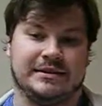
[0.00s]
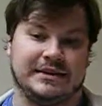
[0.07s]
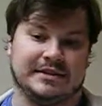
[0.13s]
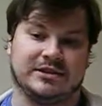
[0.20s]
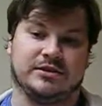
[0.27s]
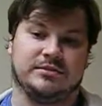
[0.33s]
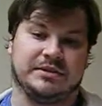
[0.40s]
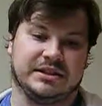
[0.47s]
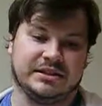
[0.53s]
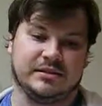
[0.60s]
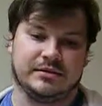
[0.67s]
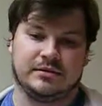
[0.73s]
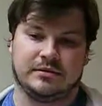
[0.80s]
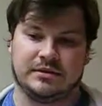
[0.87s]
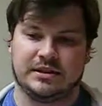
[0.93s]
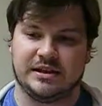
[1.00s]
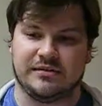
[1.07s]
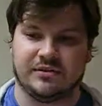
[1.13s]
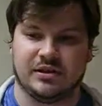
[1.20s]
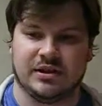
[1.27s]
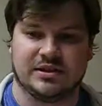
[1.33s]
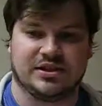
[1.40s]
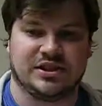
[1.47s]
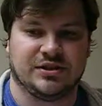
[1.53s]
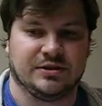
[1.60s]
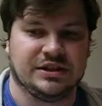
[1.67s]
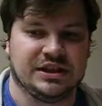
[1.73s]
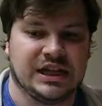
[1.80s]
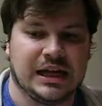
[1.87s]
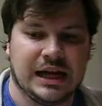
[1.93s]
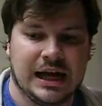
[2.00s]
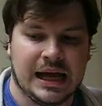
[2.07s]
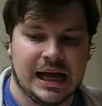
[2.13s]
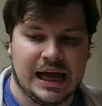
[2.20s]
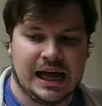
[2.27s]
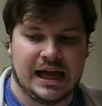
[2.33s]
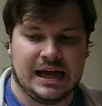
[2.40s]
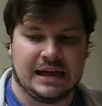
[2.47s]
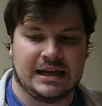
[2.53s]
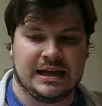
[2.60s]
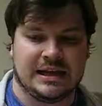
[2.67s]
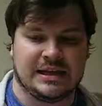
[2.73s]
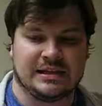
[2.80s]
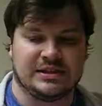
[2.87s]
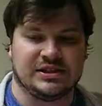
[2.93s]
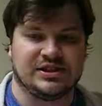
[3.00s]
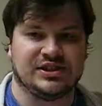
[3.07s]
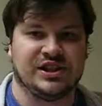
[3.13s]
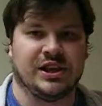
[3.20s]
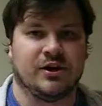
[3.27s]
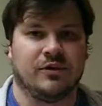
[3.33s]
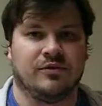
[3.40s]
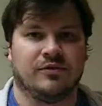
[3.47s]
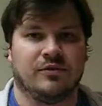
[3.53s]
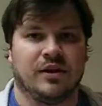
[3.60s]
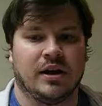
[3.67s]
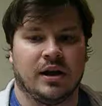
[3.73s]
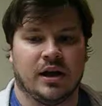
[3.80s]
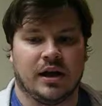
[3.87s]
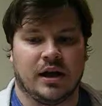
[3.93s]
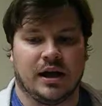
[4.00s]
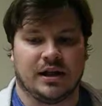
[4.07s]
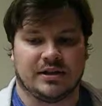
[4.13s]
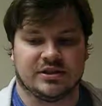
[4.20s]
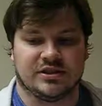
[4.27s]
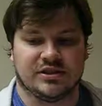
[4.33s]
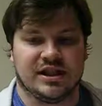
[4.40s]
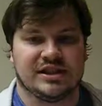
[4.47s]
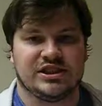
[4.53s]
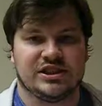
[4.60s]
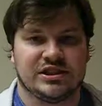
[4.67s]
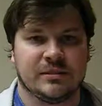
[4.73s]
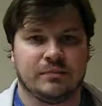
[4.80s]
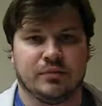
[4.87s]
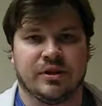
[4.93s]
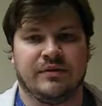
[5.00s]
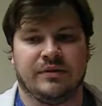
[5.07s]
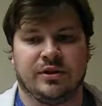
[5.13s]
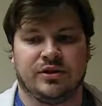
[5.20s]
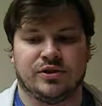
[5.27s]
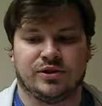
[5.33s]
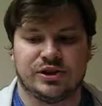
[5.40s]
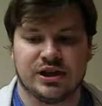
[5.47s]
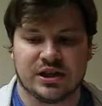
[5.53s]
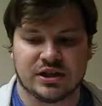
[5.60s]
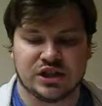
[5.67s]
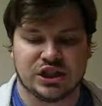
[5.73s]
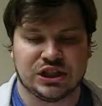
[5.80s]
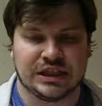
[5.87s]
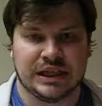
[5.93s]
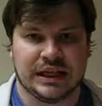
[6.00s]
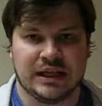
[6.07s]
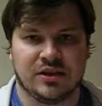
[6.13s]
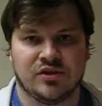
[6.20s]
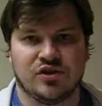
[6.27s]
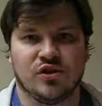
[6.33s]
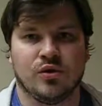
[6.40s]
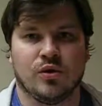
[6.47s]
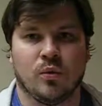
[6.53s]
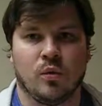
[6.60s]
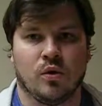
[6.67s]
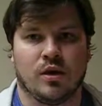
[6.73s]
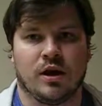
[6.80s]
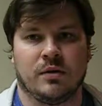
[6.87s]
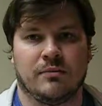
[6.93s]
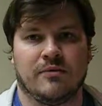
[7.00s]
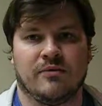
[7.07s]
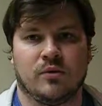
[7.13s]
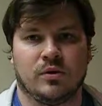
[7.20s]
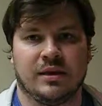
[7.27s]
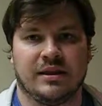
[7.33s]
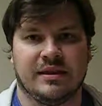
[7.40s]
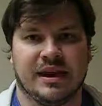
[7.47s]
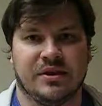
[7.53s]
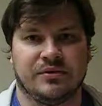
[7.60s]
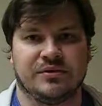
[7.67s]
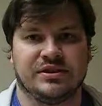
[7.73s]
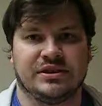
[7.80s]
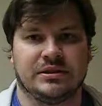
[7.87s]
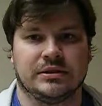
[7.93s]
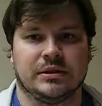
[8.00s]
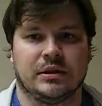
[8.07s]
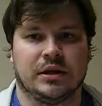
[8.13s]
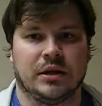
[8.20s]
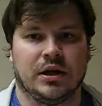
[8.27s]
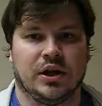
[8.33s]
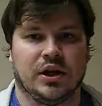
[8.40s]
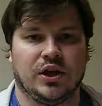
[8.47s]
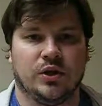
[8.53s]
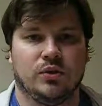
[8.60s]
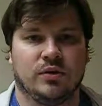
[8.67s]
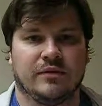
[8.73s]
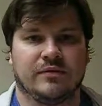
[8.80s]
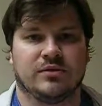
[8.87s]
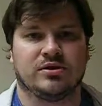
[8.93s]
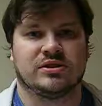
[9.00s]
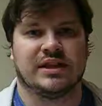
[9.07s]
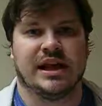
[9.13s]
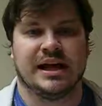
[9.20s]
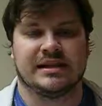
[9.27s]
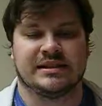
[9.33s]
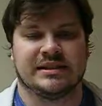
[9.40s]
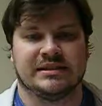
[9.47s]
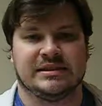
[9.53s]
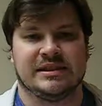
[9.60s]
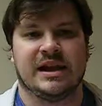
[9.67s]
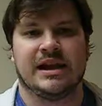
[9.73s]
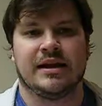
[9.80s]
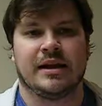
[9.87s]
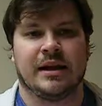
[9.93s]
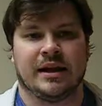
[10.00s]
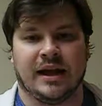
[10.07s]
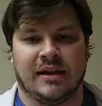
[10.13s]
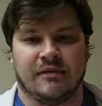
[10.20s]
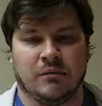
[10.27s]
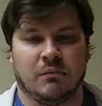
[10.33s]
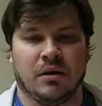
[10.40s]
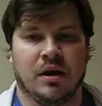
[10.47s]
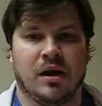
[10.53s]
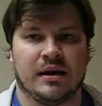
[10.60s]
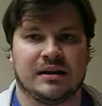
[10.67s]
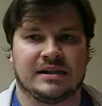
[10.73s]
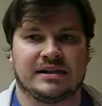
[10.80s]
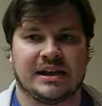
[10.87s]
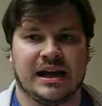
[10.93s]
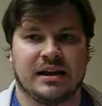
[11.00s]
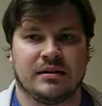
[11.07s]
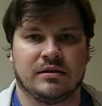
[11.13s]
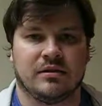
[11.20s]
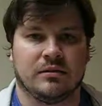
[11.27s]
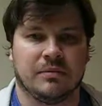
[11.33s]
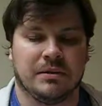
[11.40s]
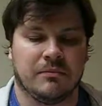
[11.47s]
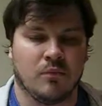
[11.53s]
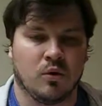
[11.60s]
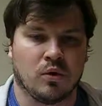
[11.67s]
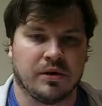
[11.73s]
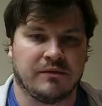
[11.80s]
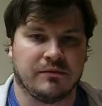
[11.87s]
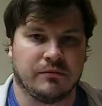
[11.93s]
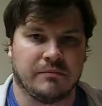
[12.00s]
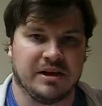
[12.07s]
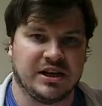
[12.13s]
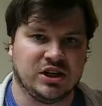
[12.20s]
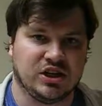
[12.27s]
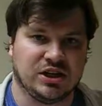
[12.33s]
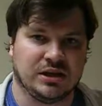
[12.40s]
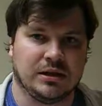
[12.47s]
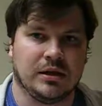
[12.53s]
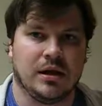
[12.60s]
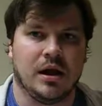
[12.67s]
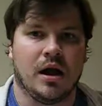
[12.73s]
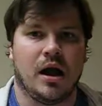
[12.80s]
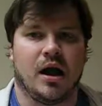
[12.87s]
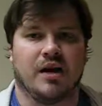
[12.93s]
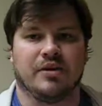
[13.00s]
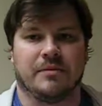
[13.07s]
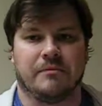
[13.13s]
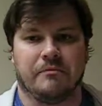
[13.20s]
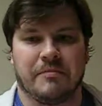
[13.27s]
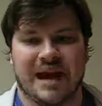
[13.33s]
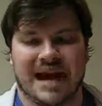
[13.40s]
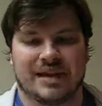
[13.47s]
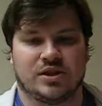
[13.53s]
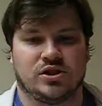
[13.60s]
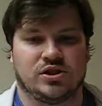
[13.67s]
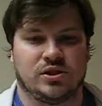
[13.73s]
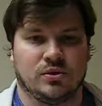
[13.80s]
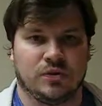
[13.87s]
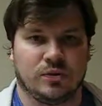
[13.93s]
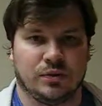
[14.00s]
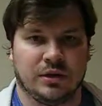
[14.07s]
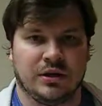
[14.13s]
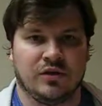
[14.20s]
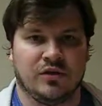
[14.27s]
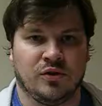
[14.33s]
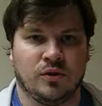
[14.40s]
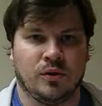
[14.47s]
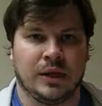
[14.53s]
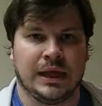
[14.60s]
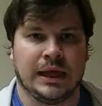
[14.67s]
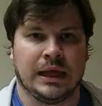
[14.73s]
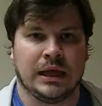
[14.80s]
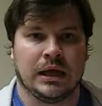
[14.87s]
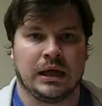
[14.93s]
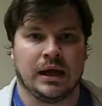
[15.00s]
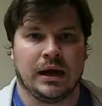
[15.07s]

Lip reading: That's going to be definitely a series in itself. So that's just a brief introduction into the Warhammer 40,000 universe. As I said, I have a blog that's got a little bit more information on the backstory to it.